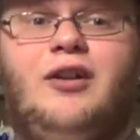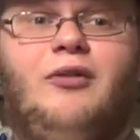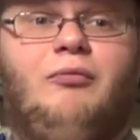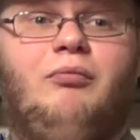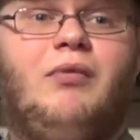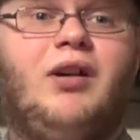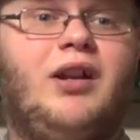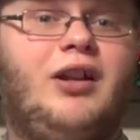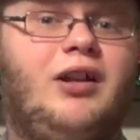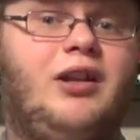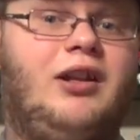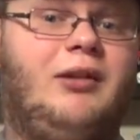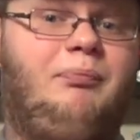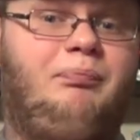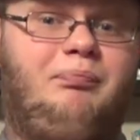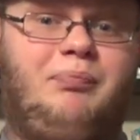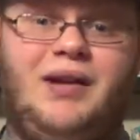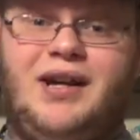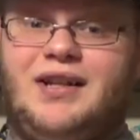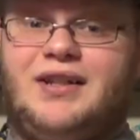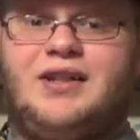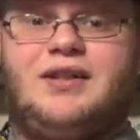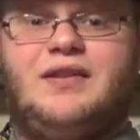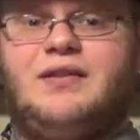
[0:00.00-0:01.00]
One of the
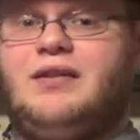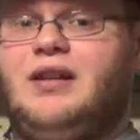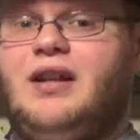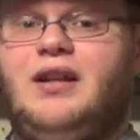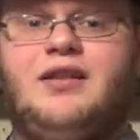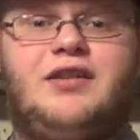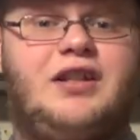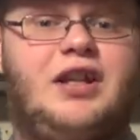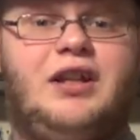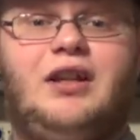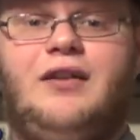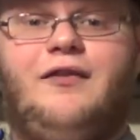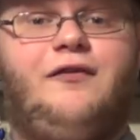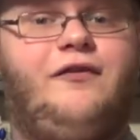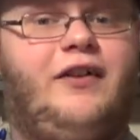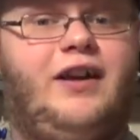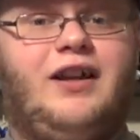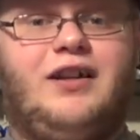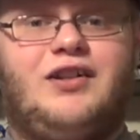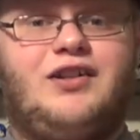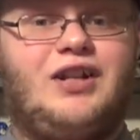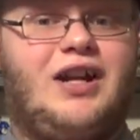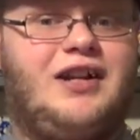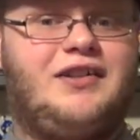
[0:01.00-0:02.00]
best Nintendo
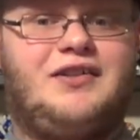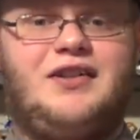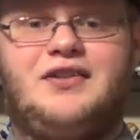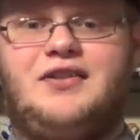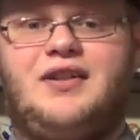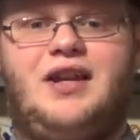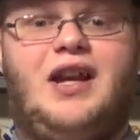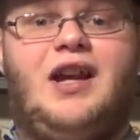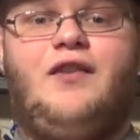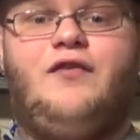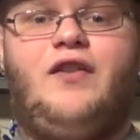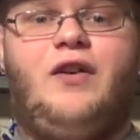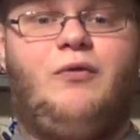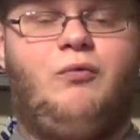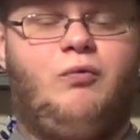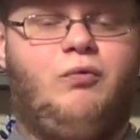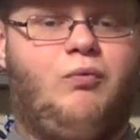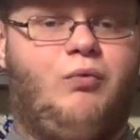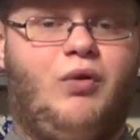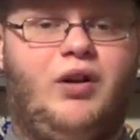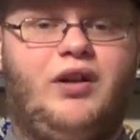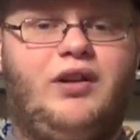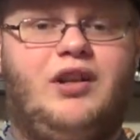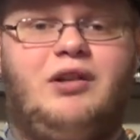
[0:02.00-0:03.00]
franchises ever,
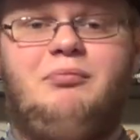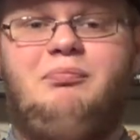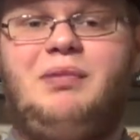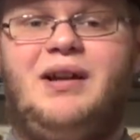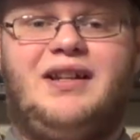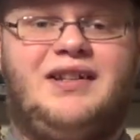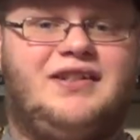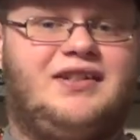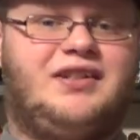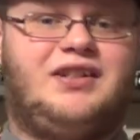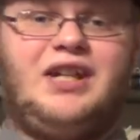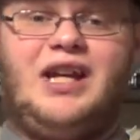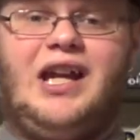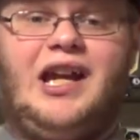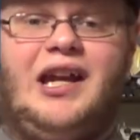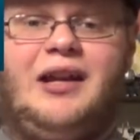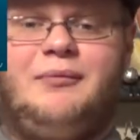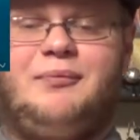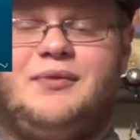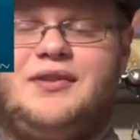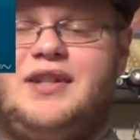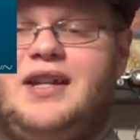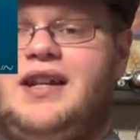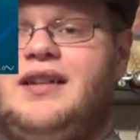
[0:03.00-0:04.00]
and one of the best
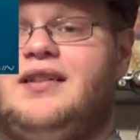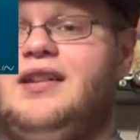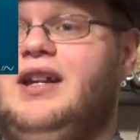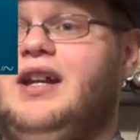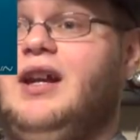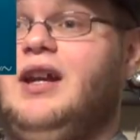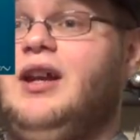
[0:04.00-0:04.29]
games, and